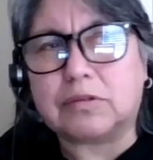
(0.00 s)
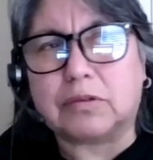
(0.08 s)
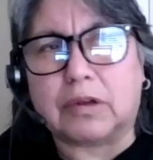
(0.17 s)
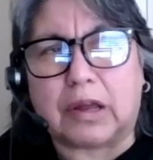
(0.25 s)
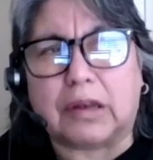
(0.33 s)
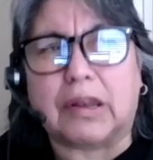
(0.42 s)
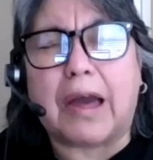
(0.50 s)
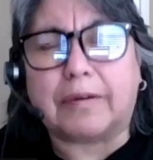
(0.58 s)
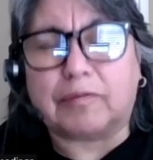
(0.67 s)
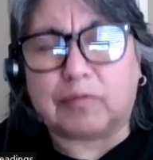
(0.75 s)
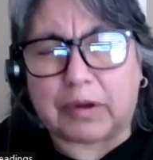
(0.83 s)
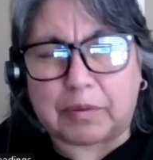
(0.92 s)
a lot
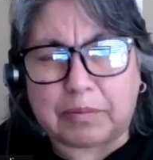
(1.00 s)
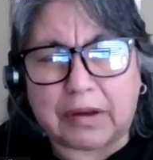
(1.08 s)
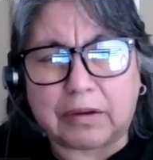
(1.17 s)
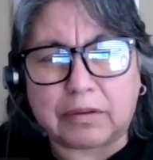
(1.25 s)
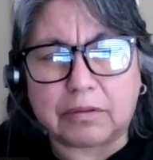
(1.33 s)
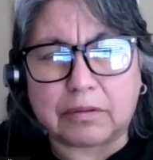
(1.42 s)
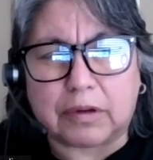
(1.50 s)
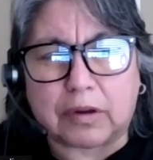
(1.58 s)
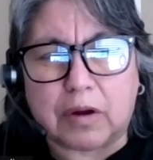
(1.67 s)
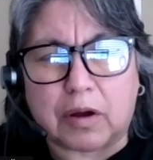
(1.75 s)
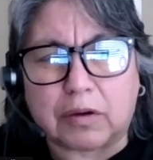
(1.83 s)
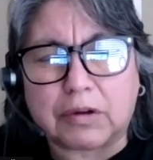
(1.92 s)
of women,
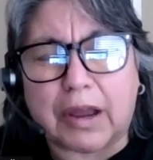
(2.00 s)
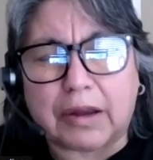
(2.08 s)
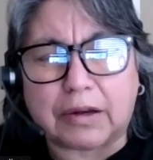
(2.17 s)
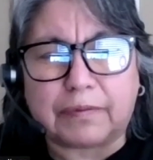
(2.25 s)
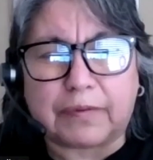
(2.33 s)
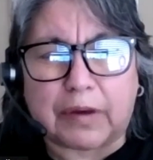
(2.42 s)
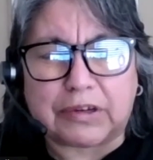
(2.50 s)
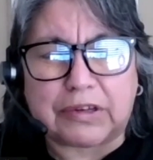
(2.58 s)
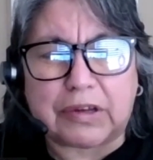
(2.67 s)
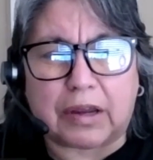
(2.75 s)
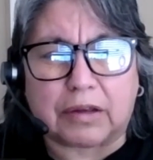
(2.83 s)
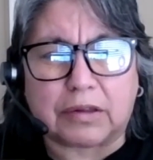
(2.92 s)
kind of fairy
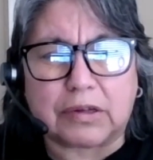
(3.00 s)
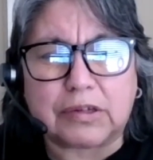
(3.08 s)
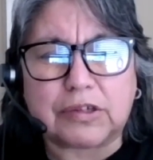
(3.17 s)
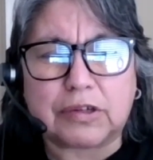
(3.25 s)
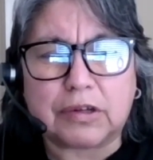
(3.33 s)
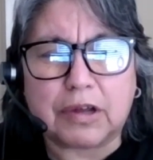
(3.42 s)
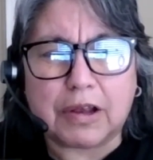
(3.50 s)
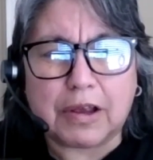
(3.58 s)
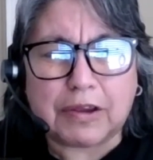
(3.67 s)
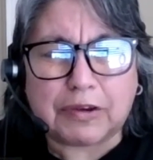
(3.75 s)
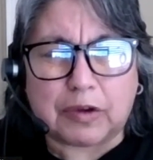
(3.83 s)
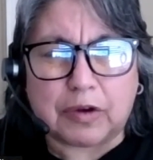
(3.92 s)
tale-ish,
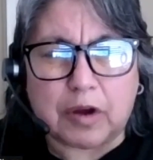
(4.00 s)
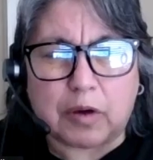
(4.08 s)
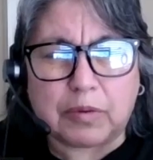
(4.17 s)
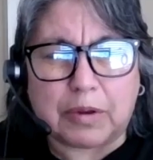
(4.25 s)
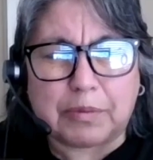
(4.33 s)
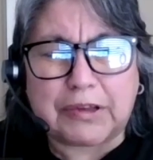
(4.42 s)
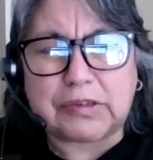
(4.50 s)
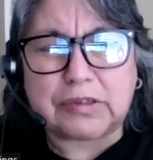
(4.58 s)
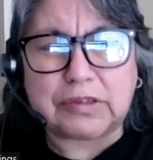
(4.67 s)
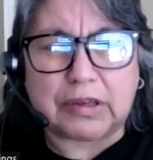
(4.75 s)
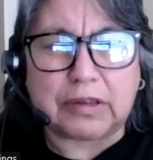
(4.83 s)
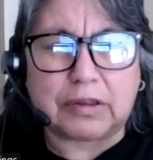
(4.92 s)
women
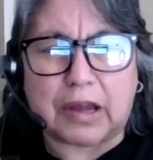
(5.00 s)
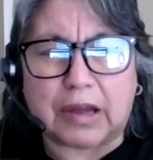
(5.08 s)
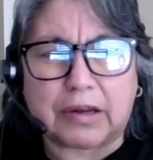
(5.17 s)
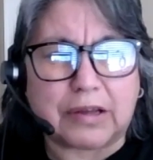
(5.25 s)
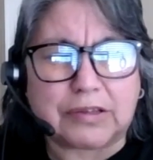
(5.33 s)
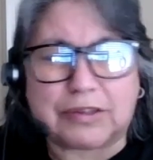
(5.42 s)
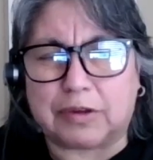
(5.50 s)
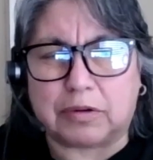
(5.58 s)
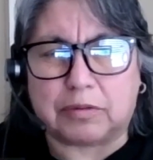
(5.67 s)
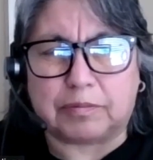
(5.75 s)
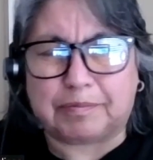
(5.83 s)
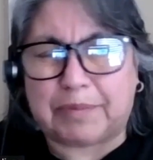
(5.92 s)
see that as
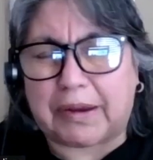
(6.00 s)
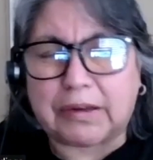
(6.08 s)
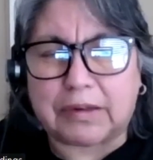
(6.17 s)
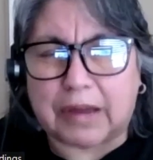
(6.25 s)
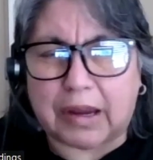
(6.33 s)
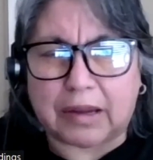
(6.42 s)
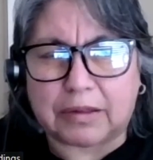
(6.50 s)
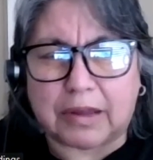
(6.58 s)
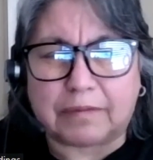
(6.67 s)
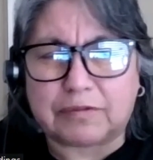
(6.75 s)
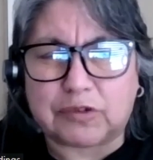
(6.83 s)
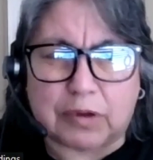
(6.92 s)
their big day
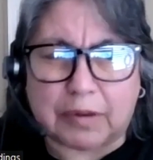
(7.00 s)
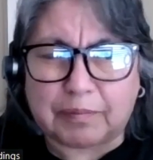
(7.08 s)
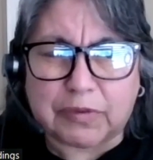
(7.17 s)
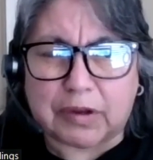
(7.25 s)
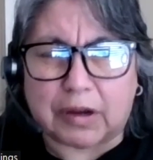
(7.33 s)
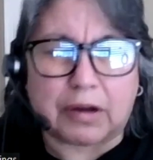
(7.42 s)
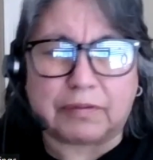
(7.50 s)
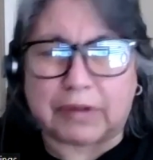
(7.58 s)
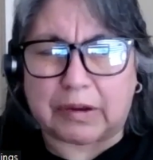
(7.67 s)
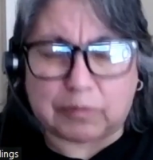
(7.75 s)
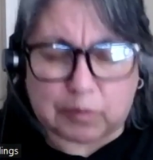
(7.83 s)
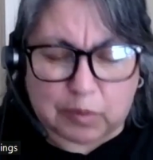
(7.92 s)
they've dreamt of
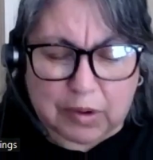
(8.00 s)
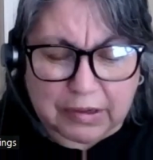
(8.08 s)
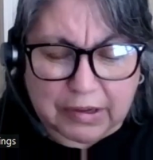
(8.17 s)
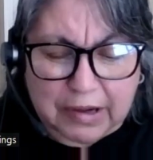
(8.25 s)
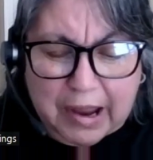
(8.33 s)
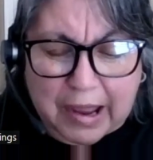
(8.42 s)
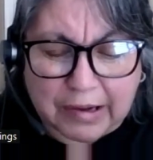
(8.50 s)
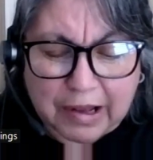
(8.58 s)
and whatnot.